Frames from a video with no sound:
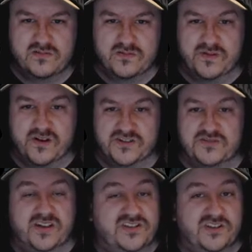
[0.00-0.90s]
Would have been nice
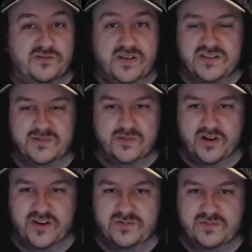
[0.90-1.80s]
to get 2 wins, to be
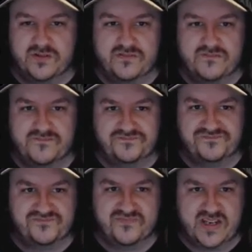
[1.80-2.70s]
honest, but
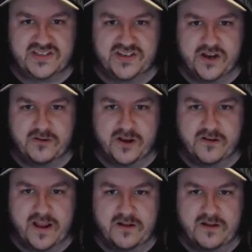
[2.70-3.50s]
that's a no-go